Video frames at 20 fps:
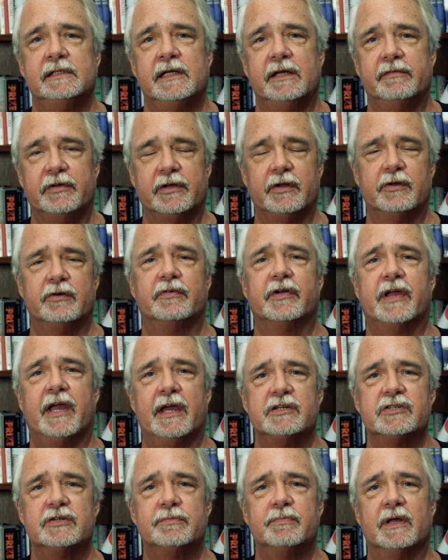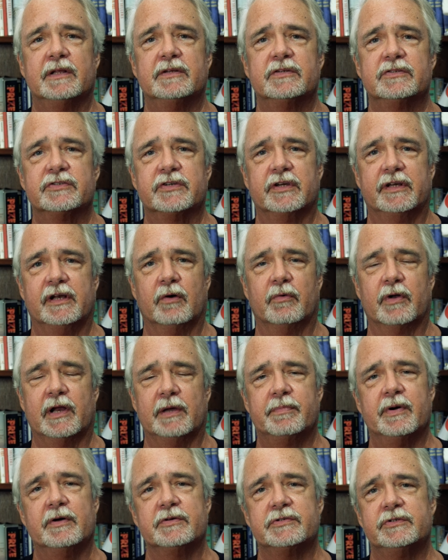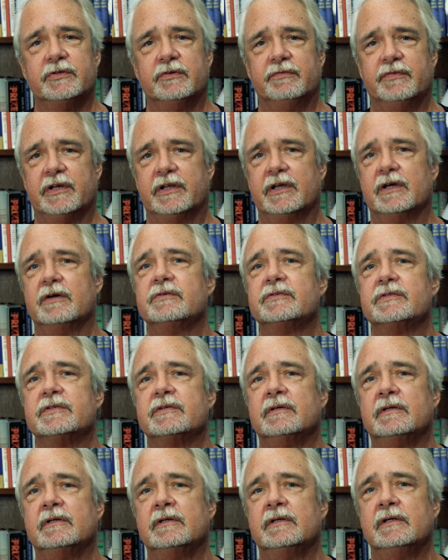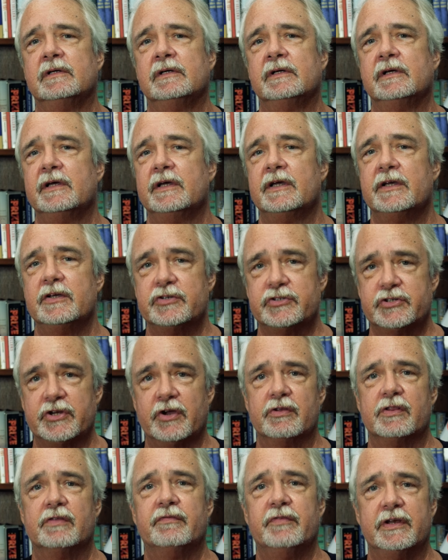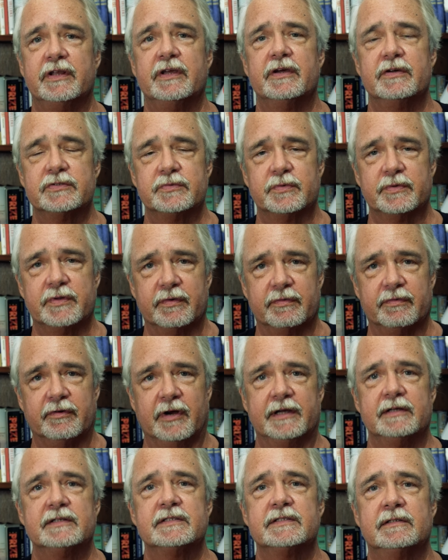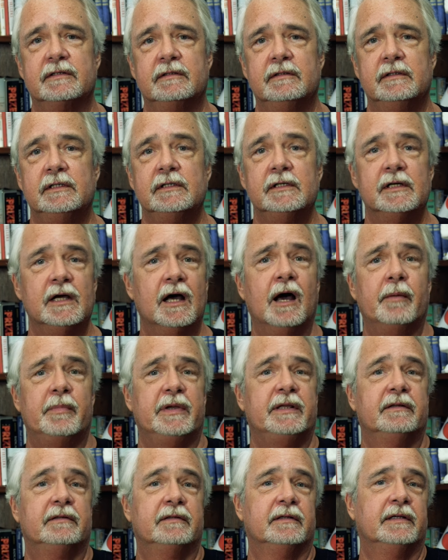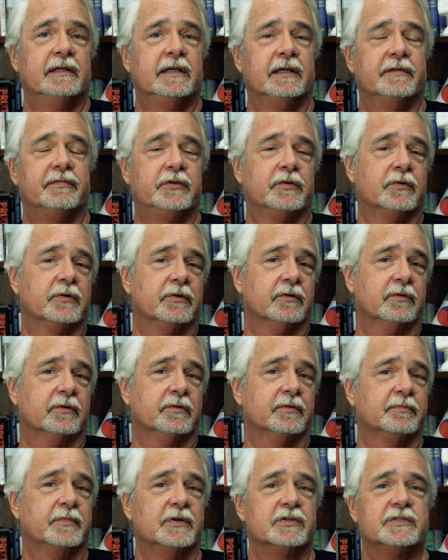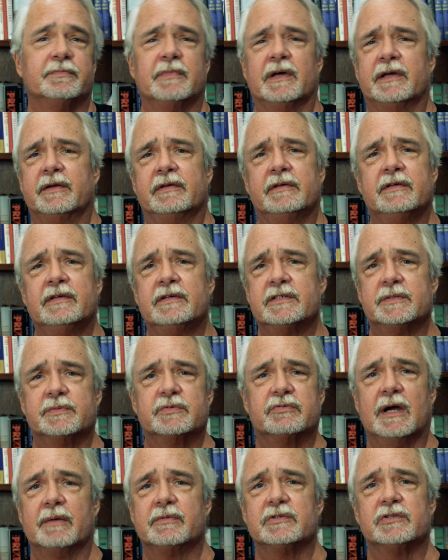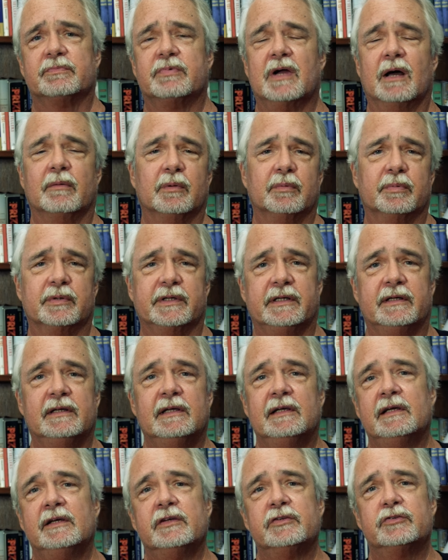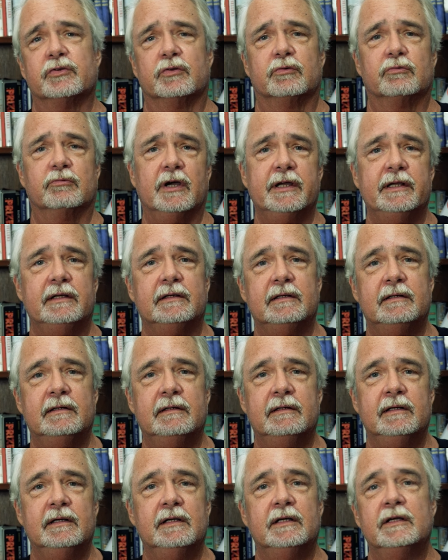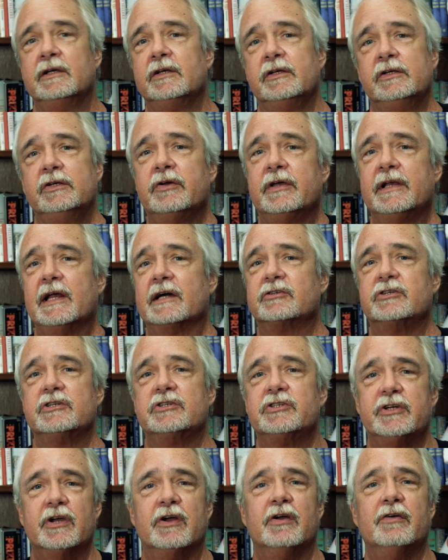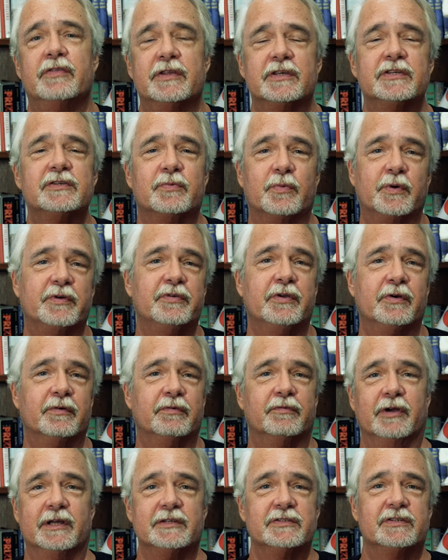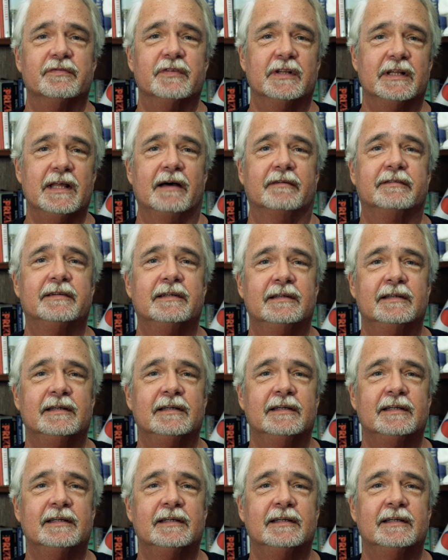Hit the notification button so you know when I post new videos. Share the videos with your friends. I mean, if you're, most of my subscribers are probably to the right, you can actually share this with your friends on the left.